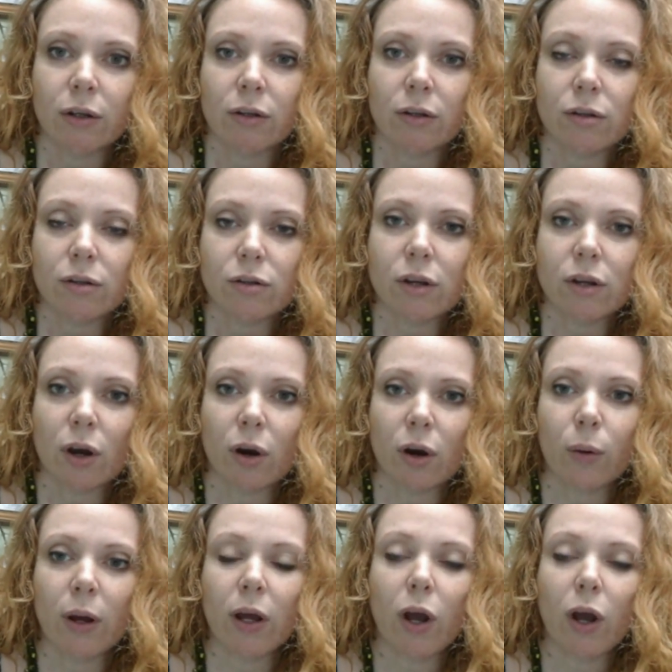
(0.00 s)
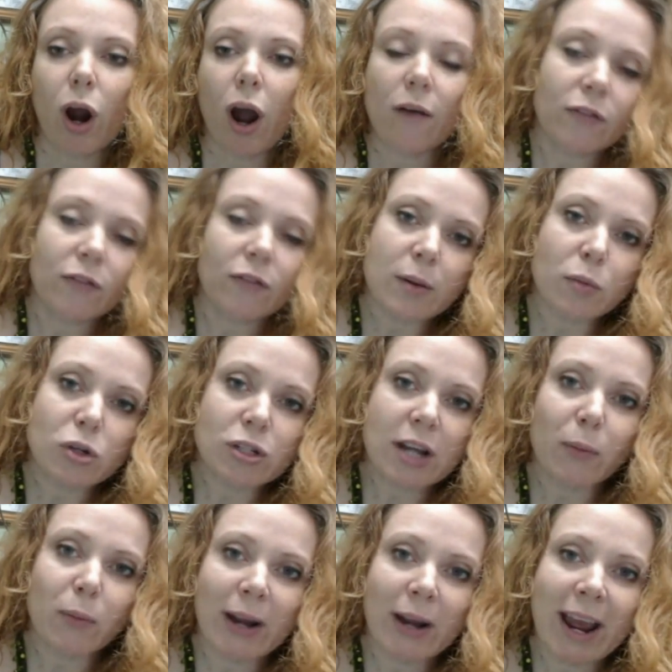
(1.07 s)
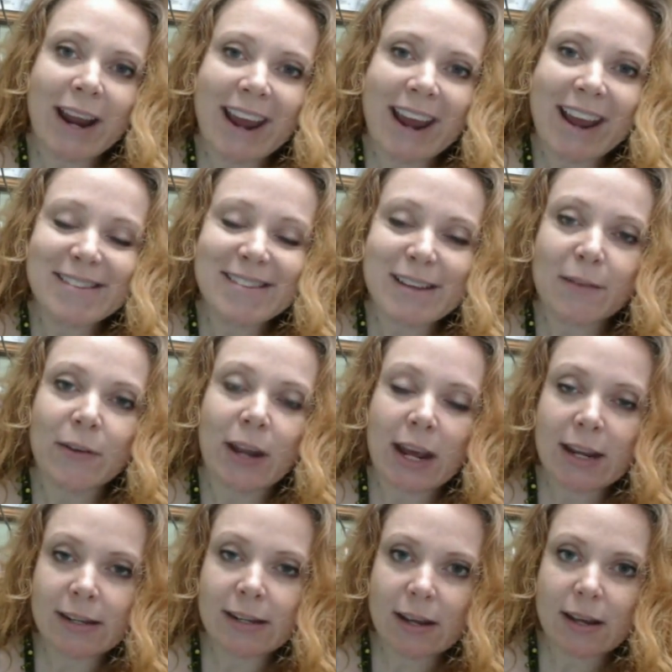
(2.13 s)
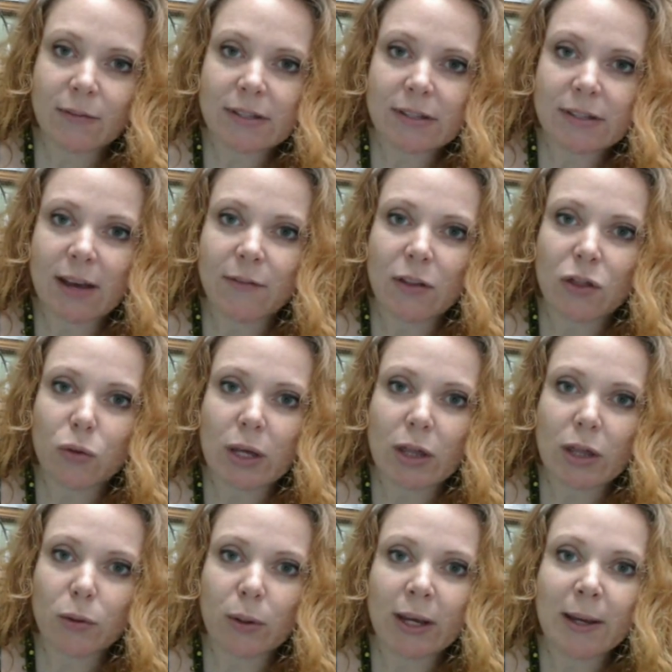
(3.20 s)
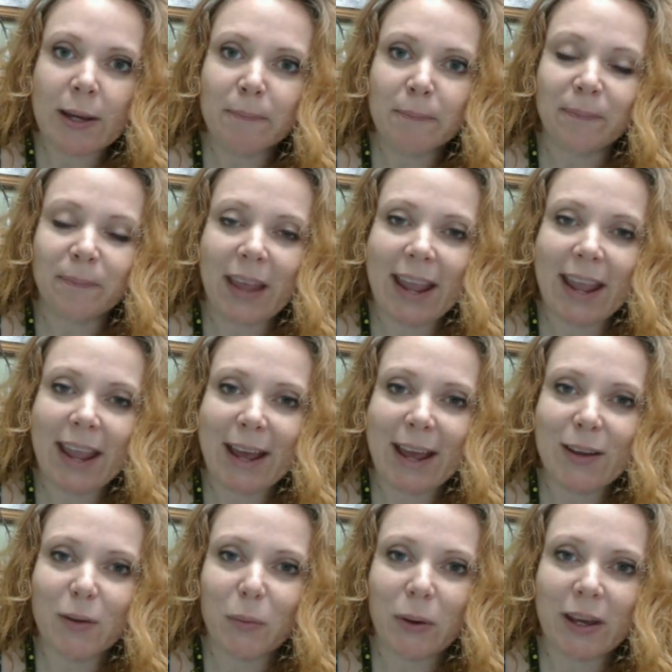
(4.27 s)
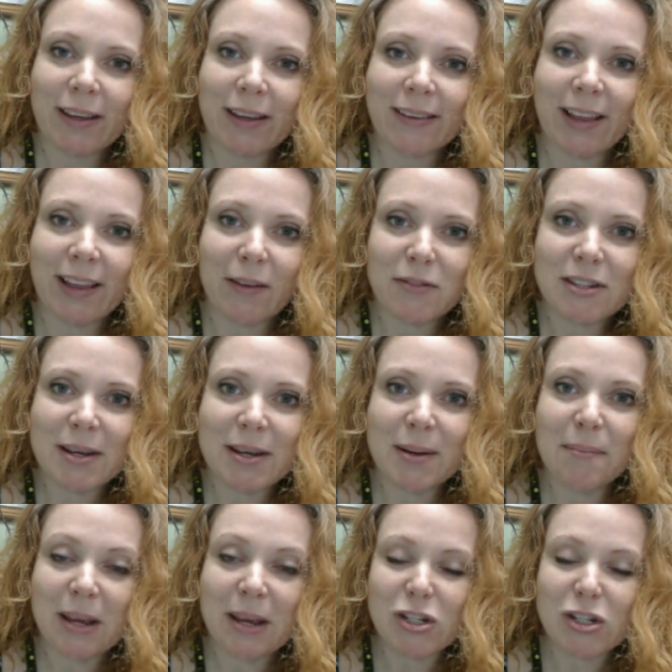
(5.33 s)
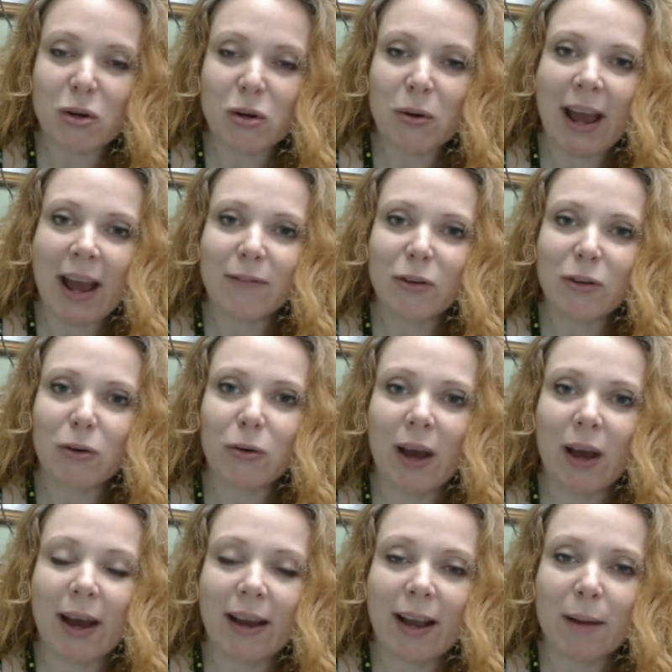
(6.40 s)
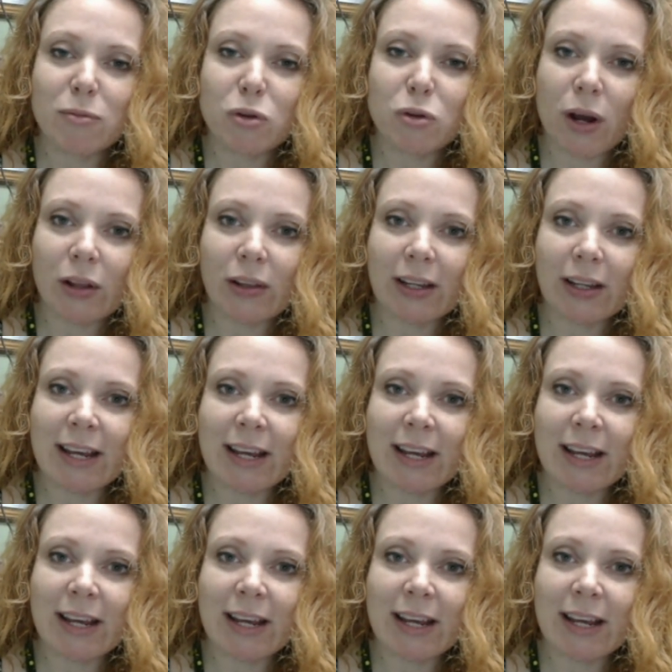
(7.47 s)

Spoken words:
So our office number is 918-878-7733. And we'd love to meet you and have you come to our clinic.